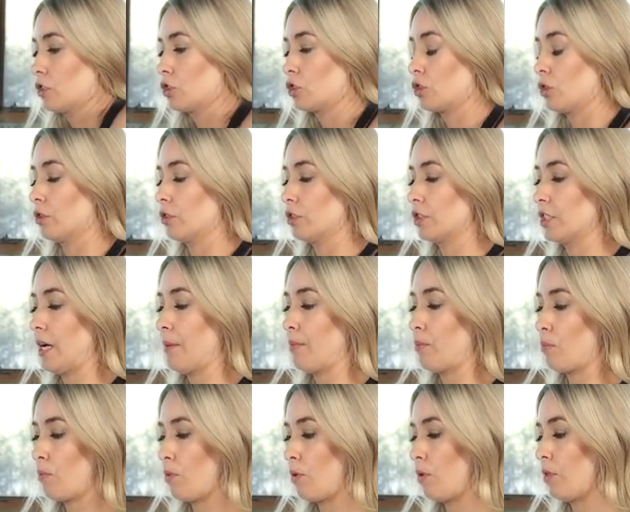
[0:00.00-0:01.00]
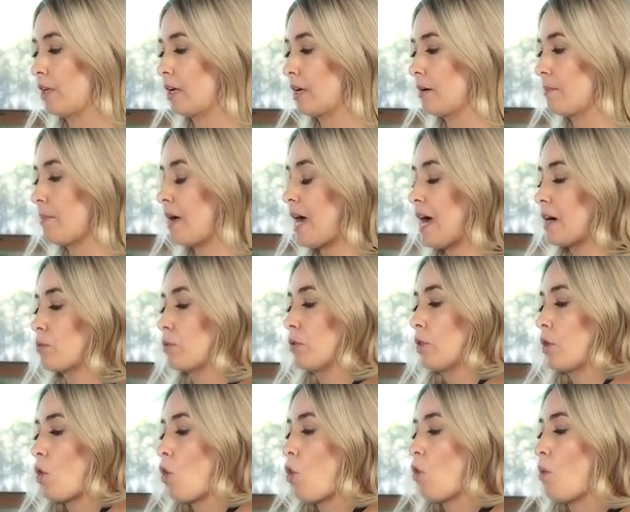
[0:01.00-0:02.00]
your shoulders up rolling them back,
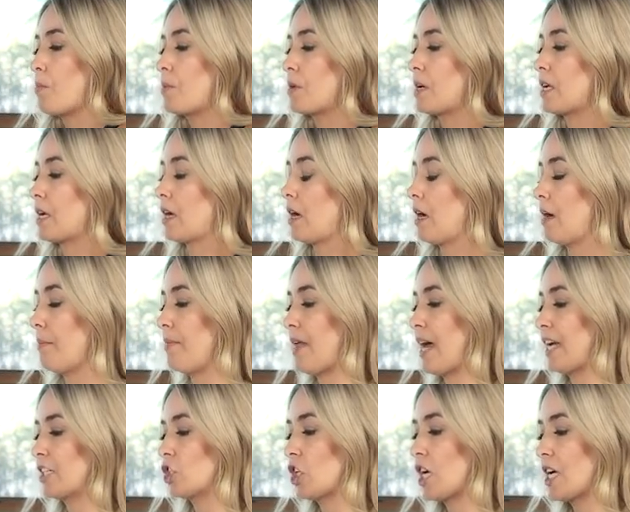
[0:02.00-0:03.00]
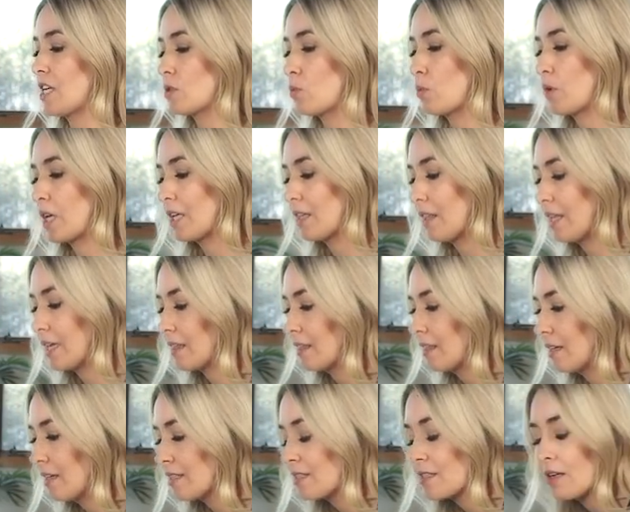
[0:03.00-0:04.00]
really opening up that chest. We get like
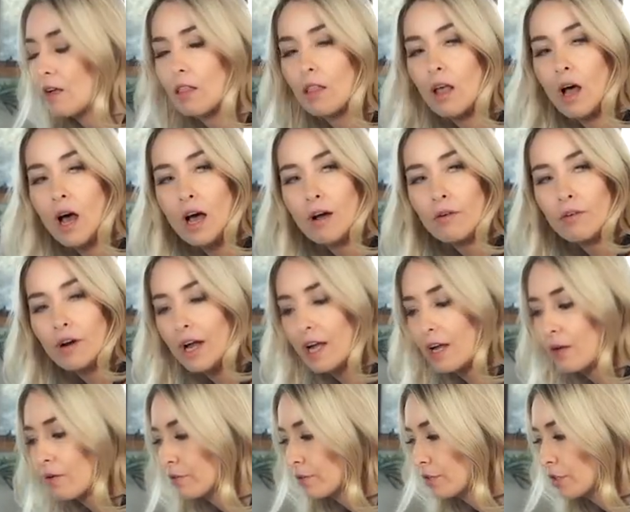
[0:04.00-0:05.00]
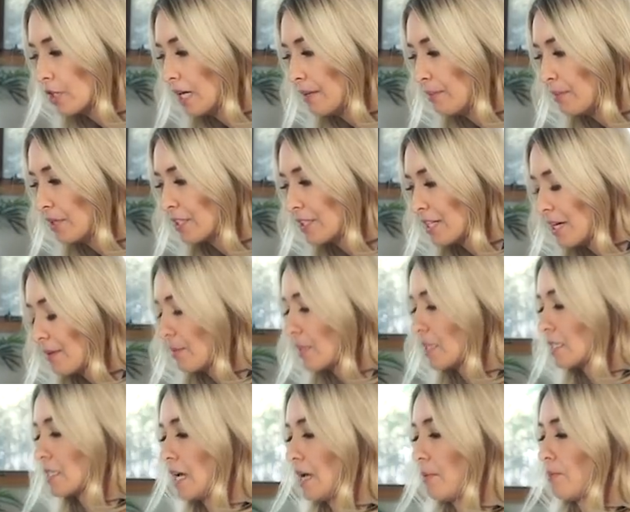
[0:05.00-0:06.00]
this a lot, right? Typing,
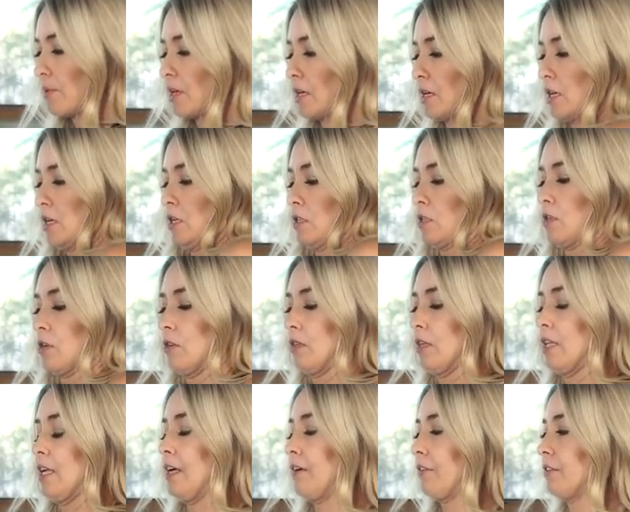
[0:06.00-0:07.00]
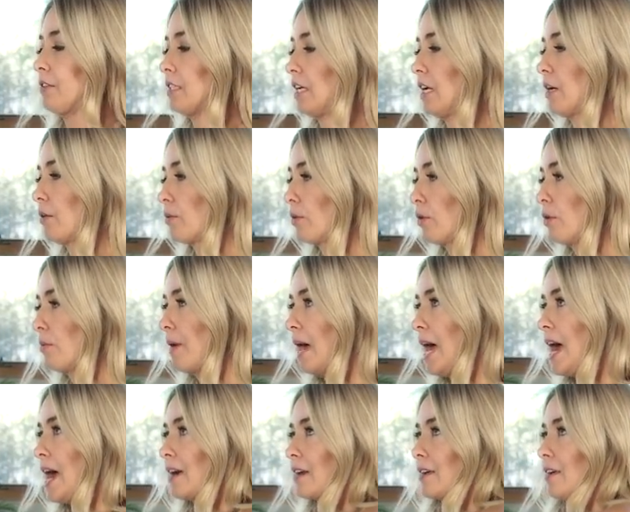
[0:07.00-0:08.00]
typing, typing. So lift and roll
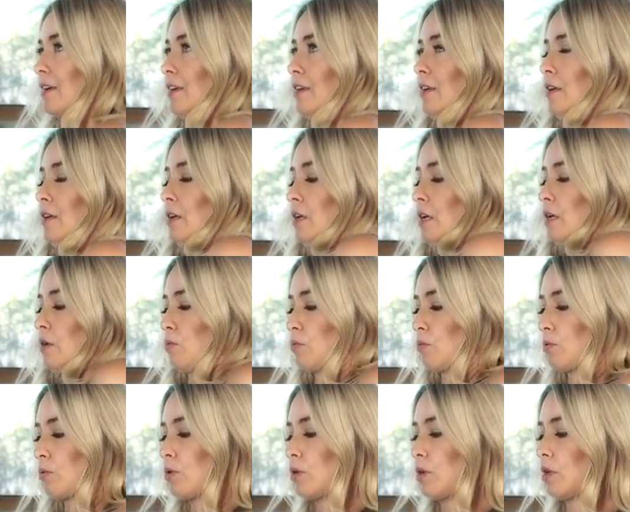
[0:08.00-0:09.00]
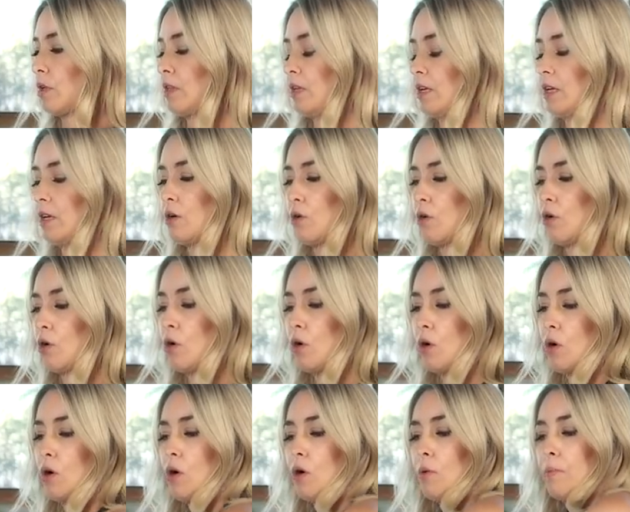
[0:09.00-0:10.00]
back and really
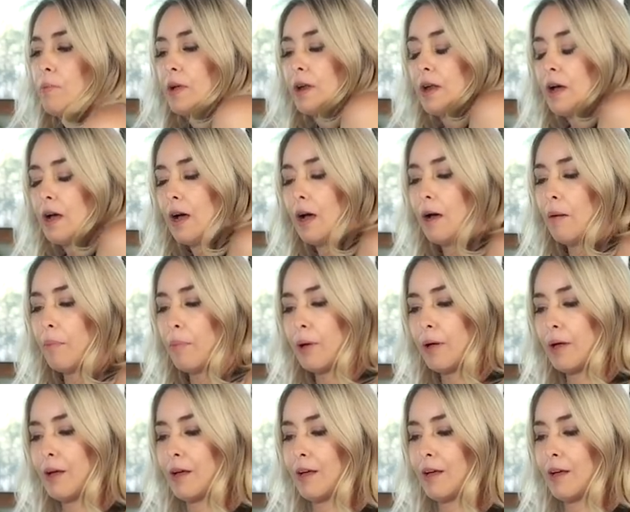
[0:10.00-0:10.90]
open up